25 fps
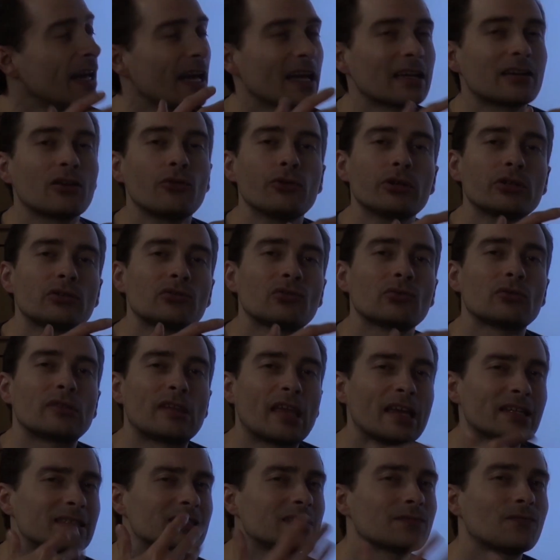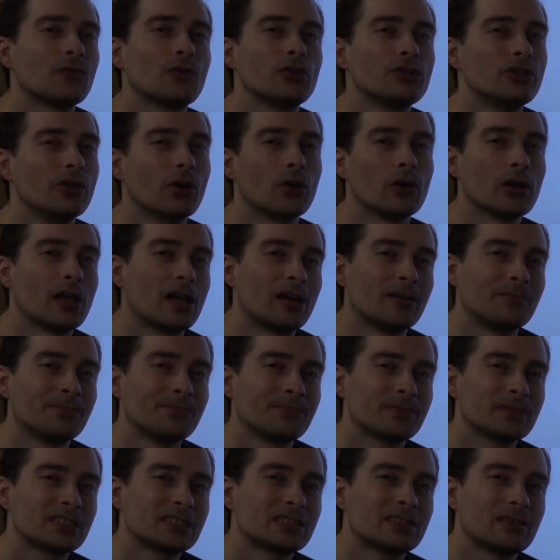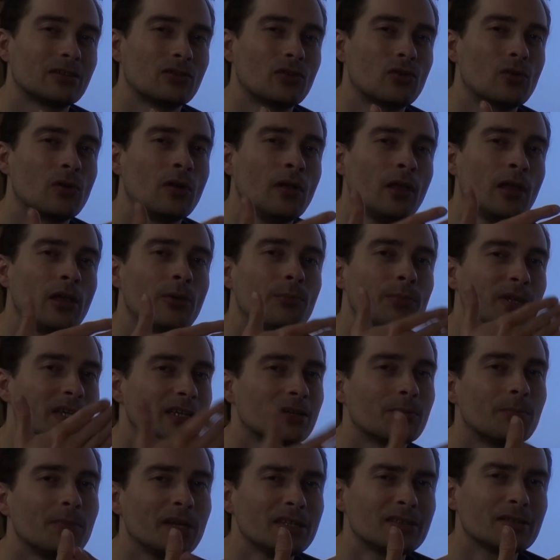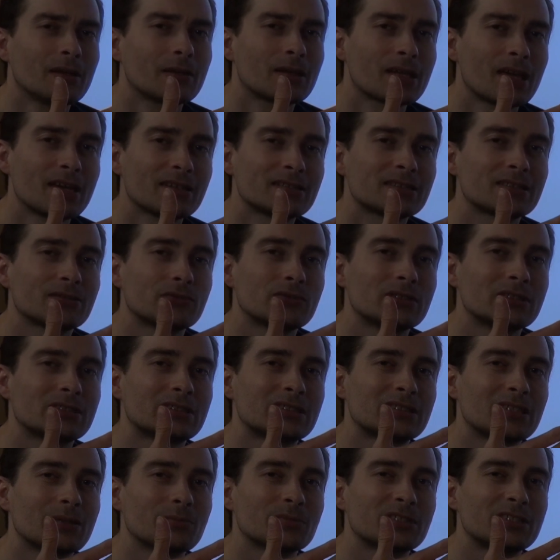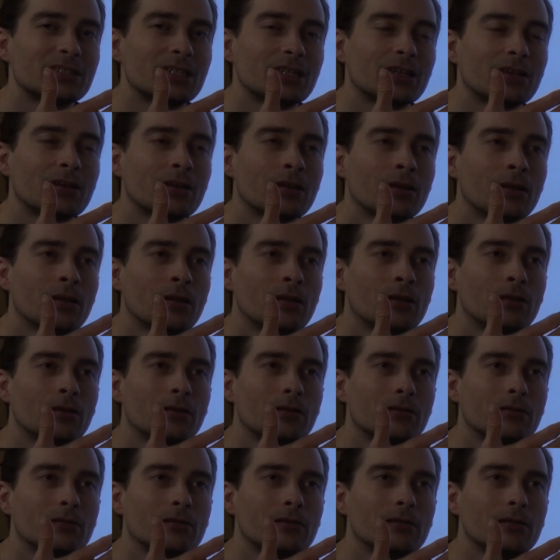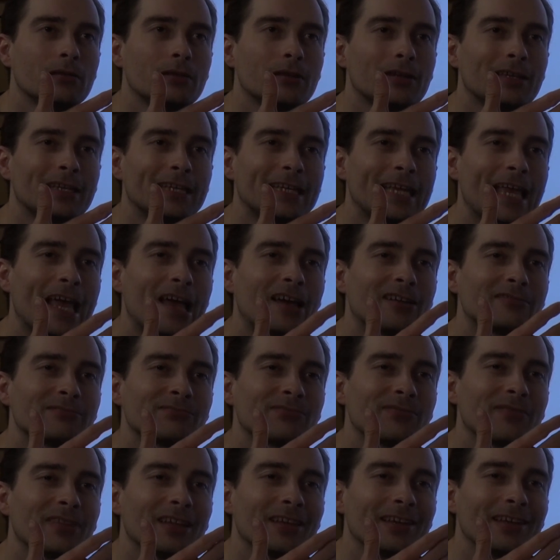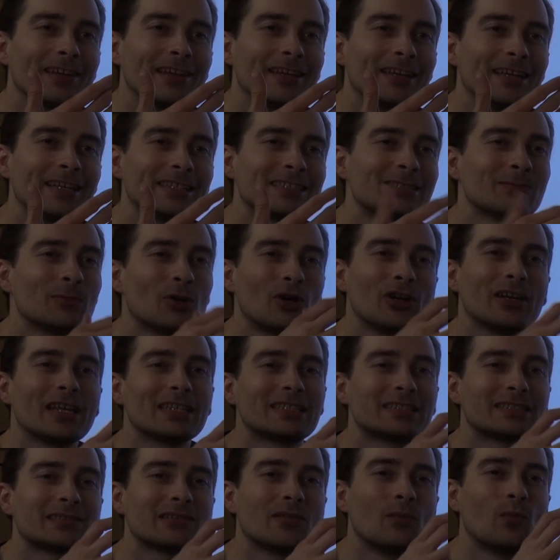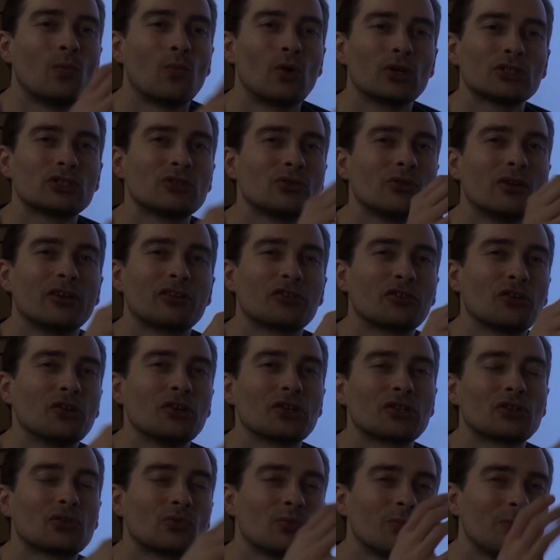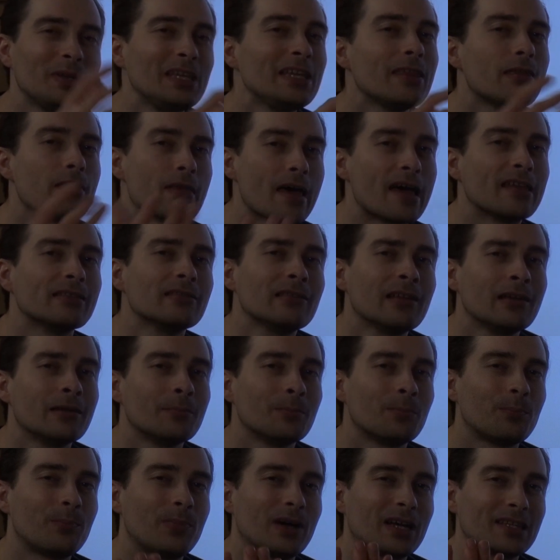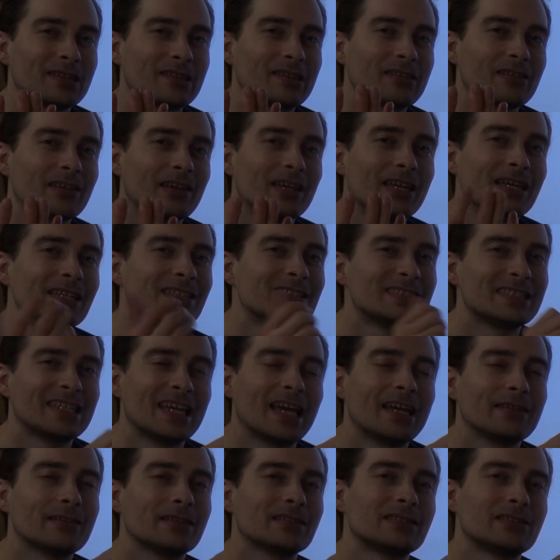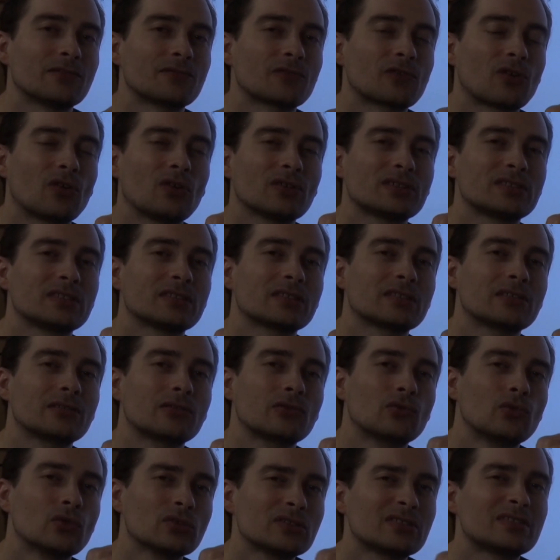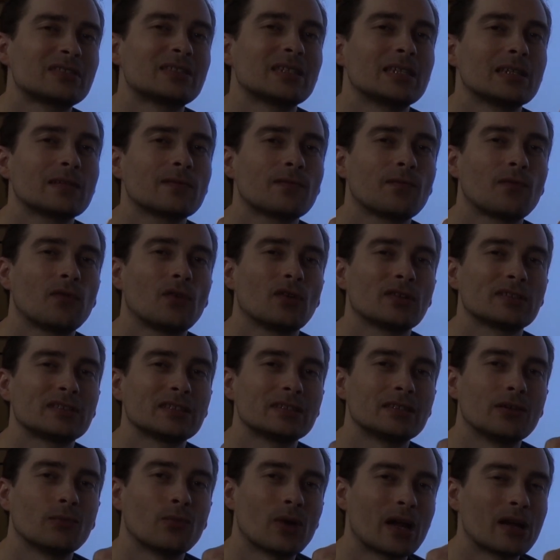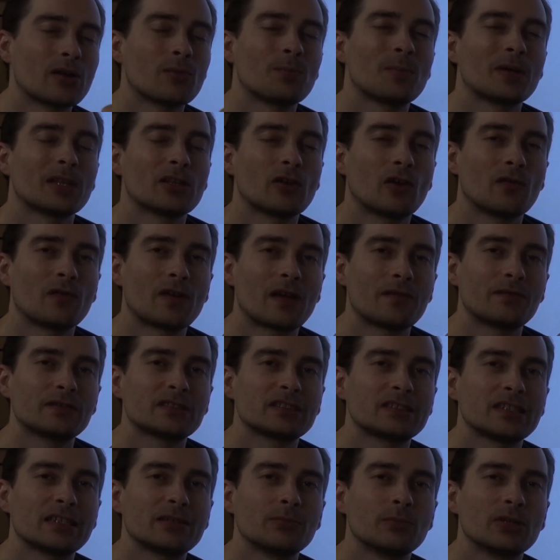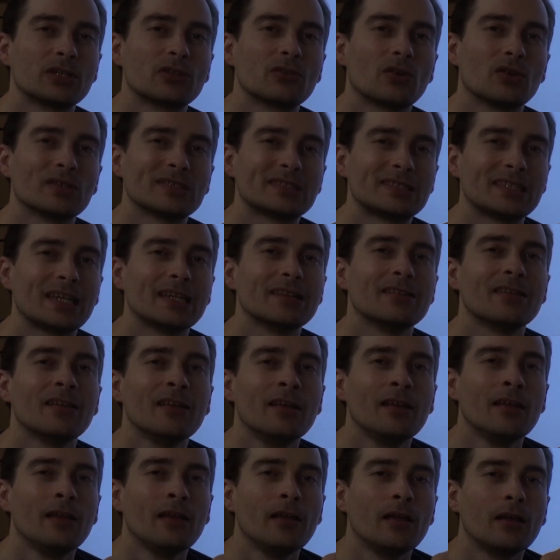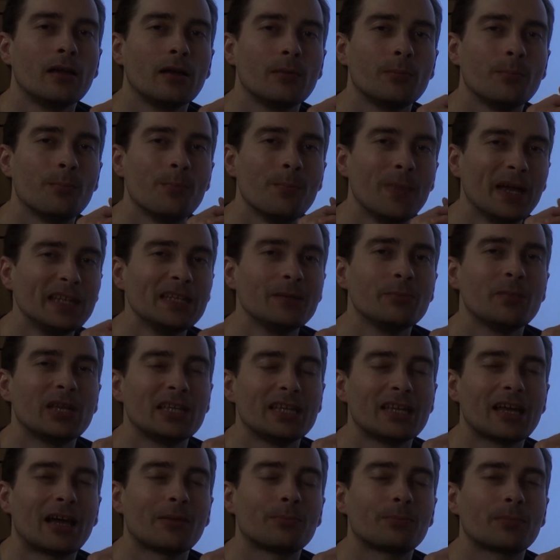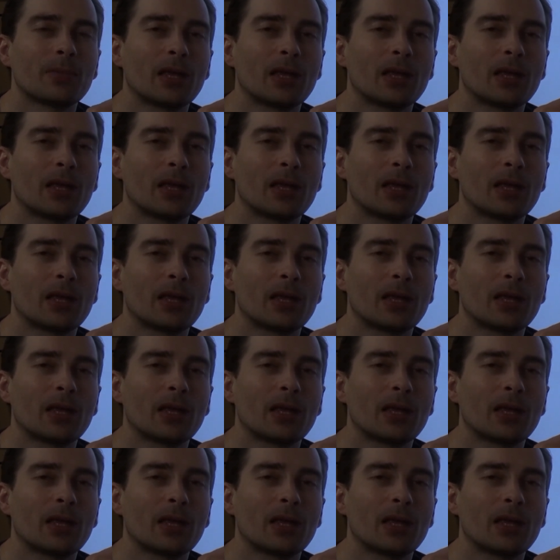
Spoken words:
are going to test for Jolla. So being a beta tester is something, it's more or less what you are going to be then. But in the end, it's of course a good thing for the development of everything, because then many